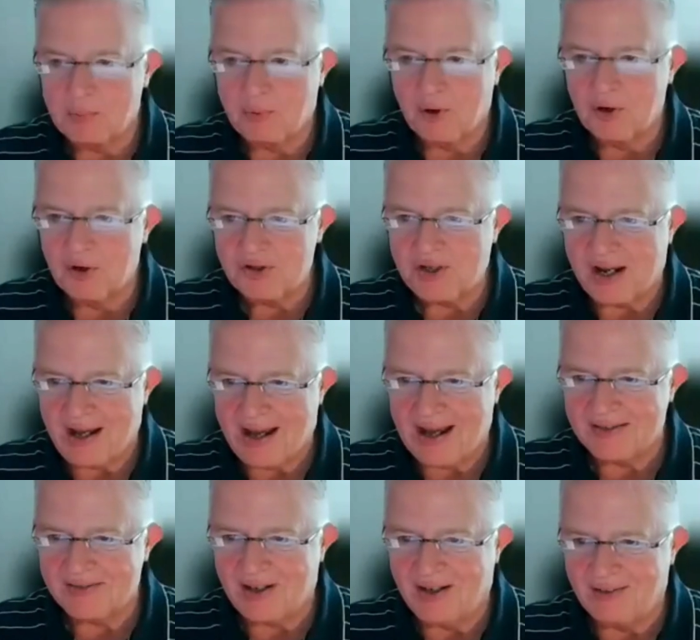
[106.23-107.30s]
approach
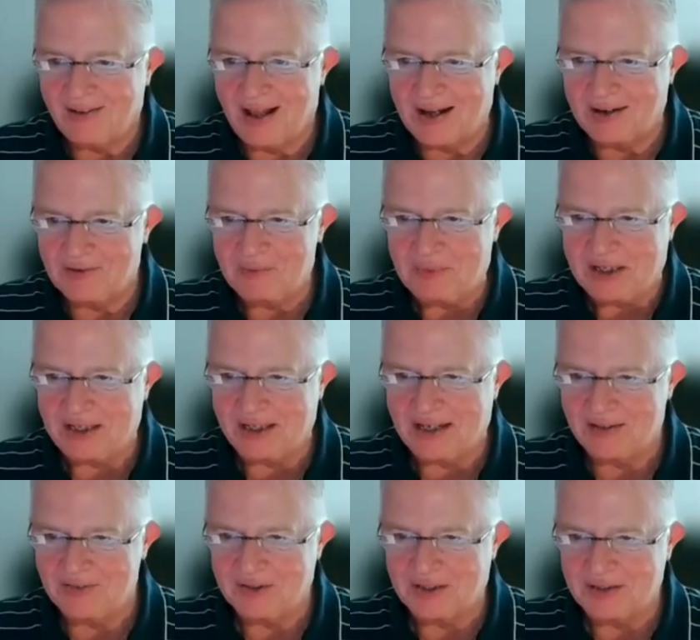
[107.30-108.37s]
has a lot of meaning,
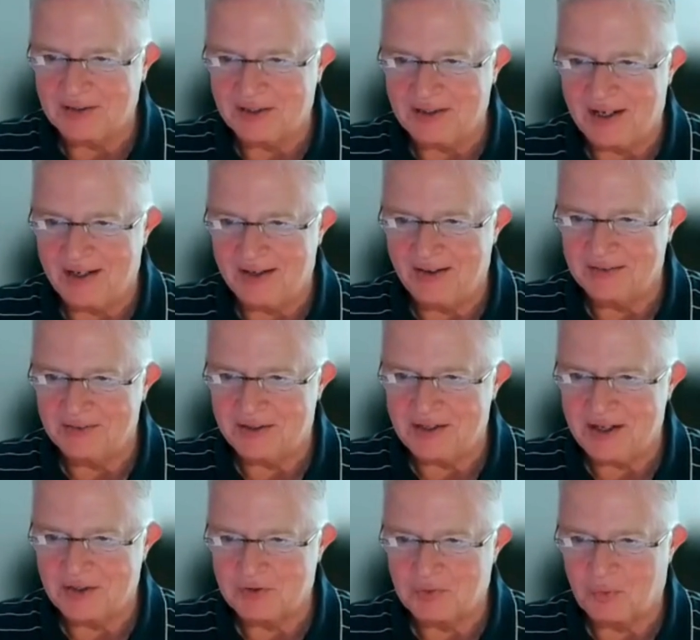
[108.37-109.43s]
I think, today in
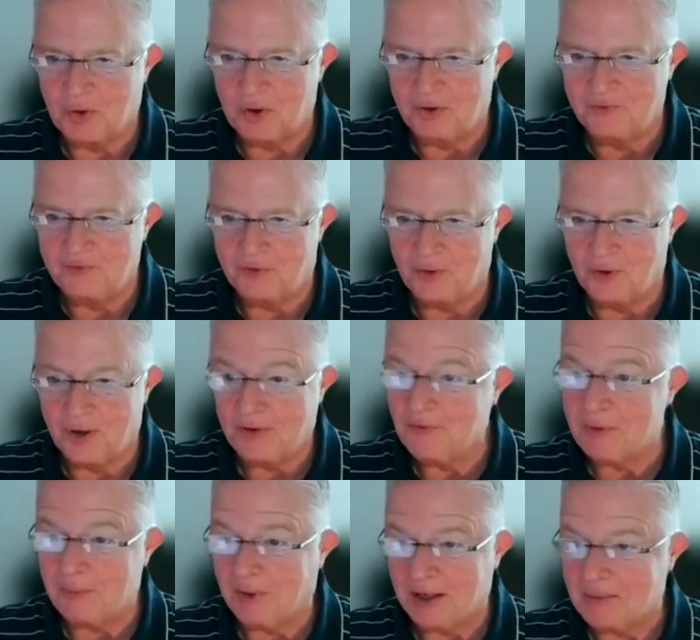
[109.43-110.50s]
today's world for
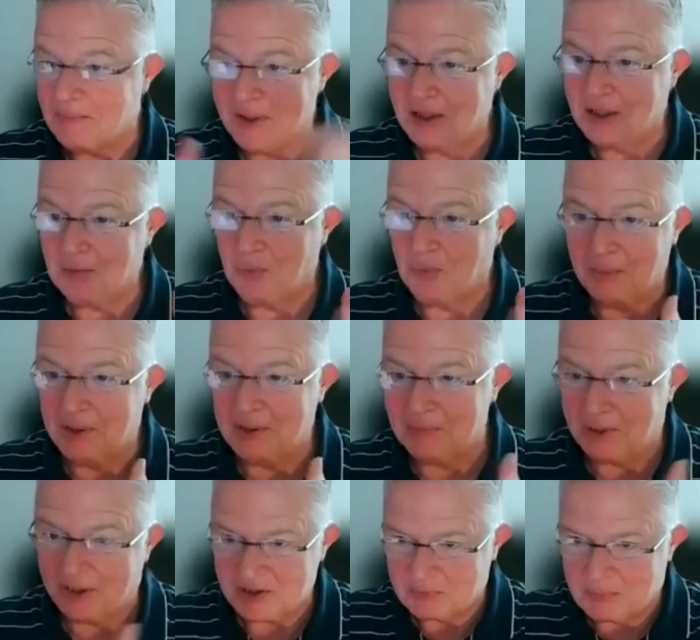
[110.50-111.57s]
everybody, men, women,
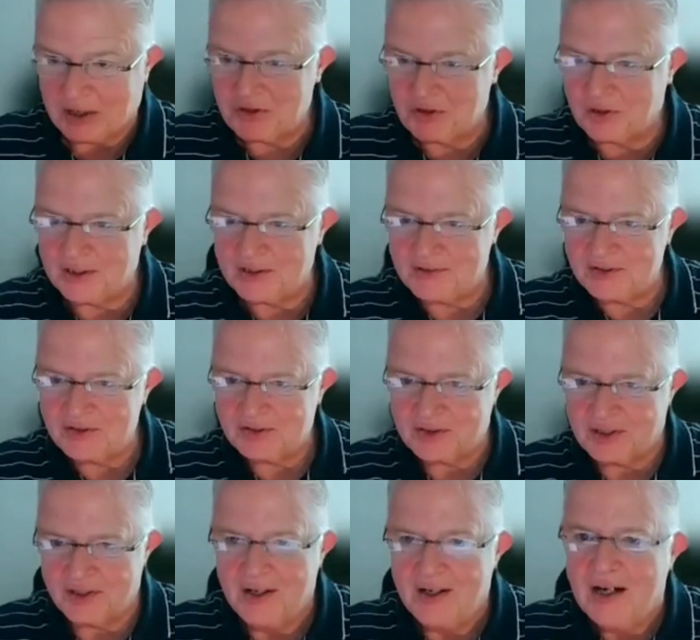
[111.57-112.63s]
but especially in this
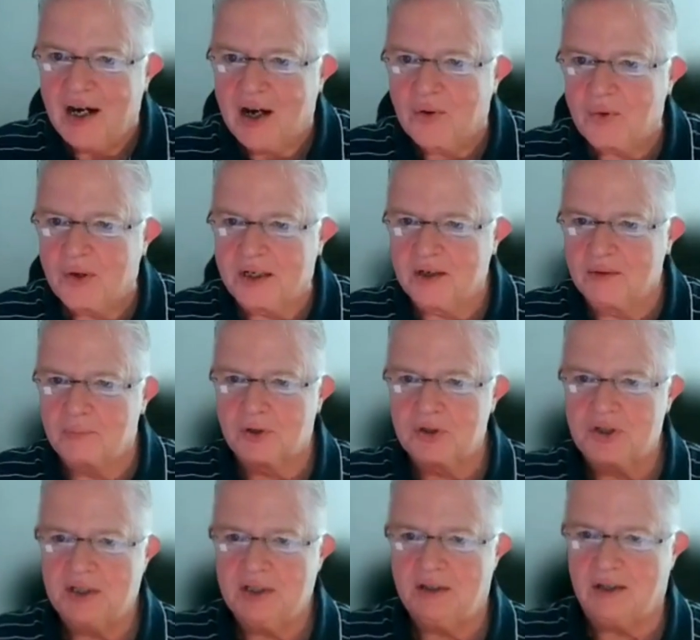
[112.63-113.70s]
arena,
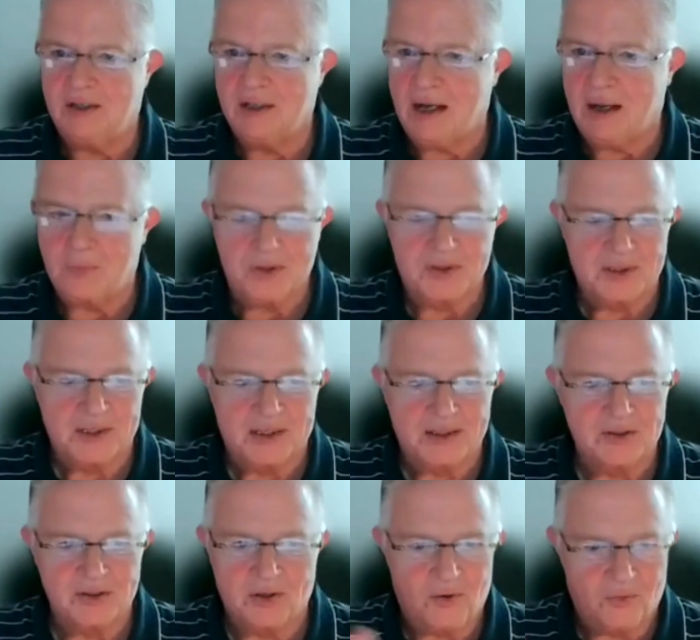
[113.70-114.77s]
particularly, I would think.
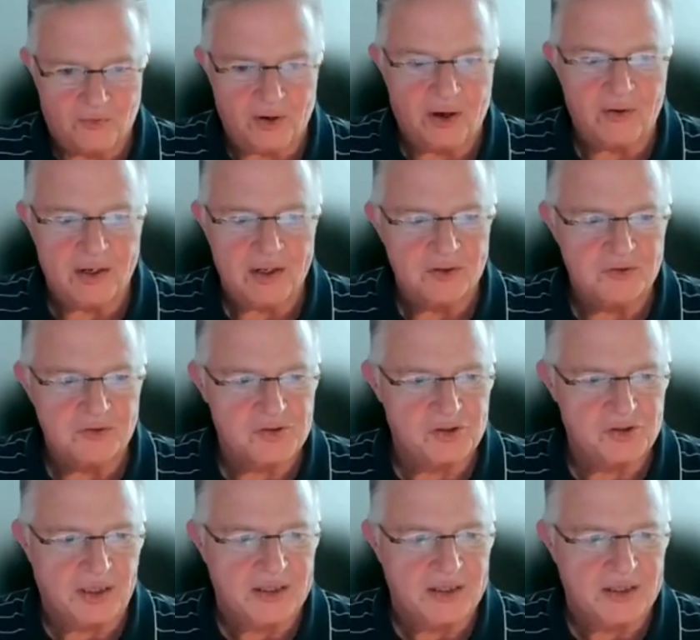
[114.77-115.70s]
So very interesting.